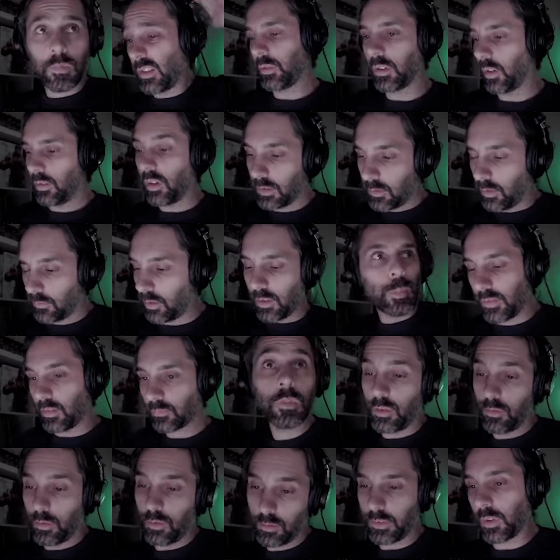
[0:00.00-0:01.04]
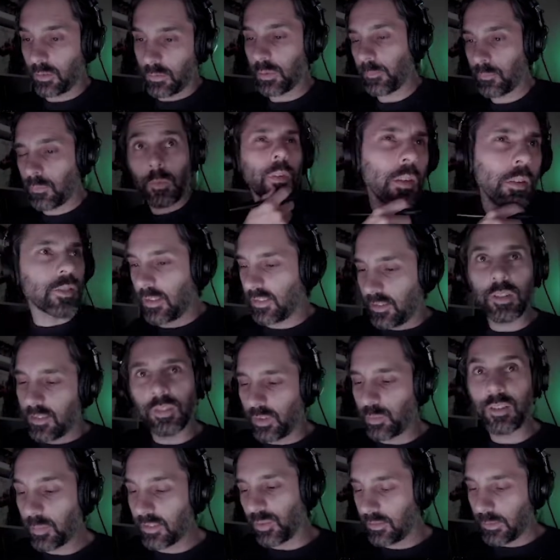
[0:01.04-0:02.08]
I put into the
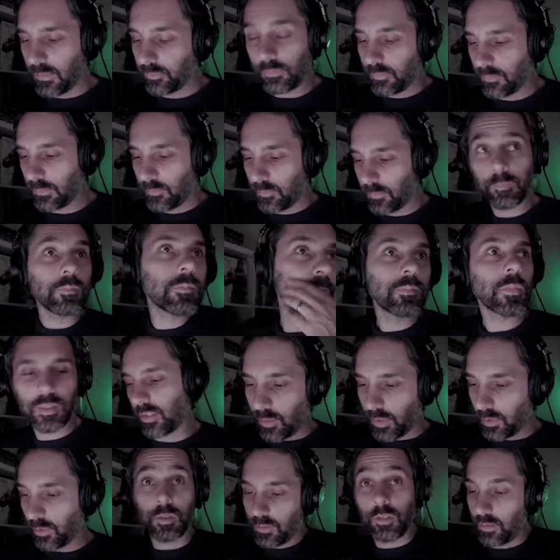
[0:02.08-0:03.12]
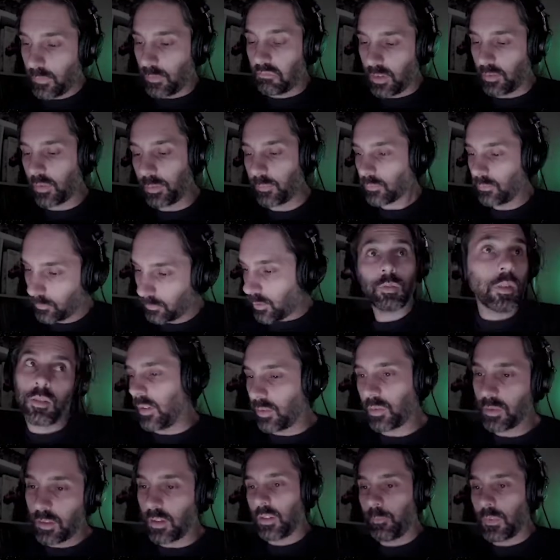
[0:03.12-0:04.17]
sketch, the figure. I really
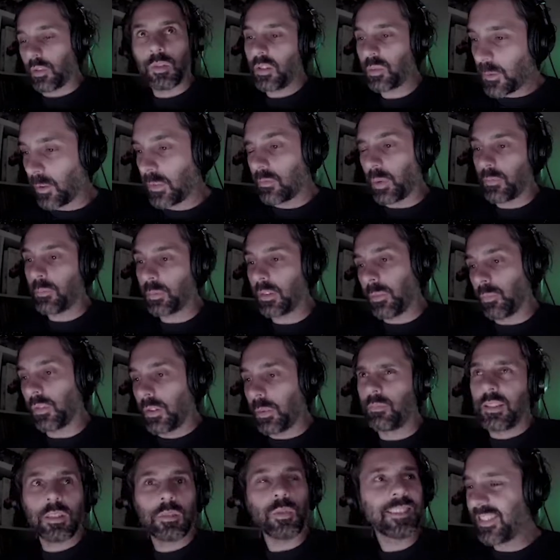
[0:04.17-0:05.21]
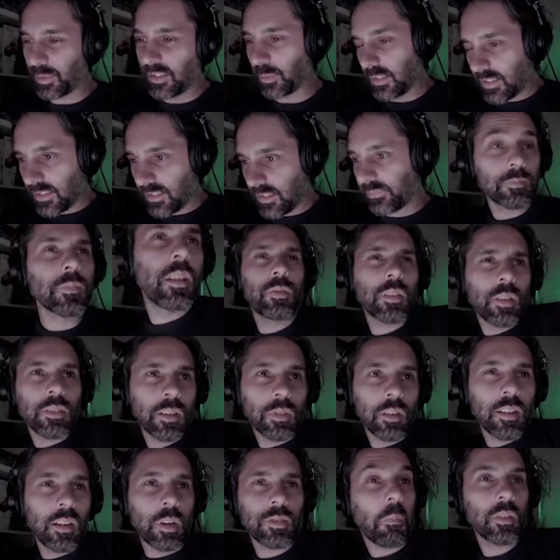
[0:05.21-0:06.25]
wanted to do the
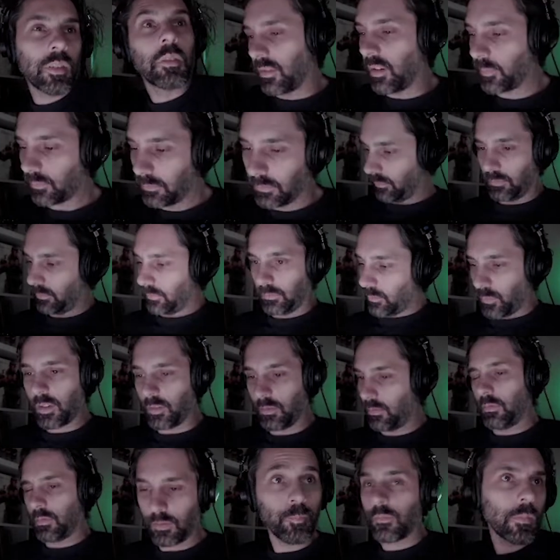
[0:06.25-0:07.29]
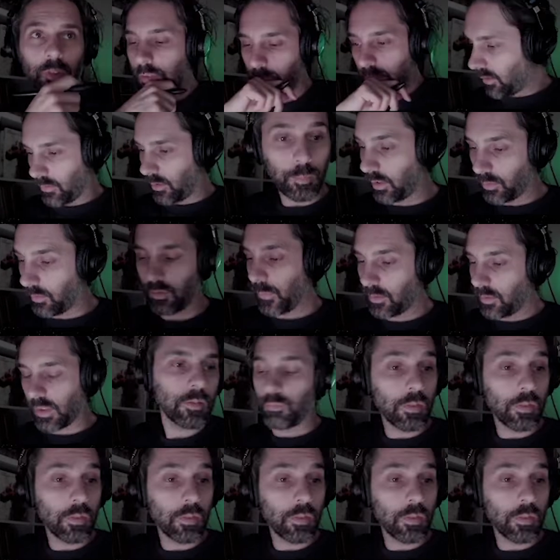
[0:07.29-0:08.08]
original art justice. It's so good.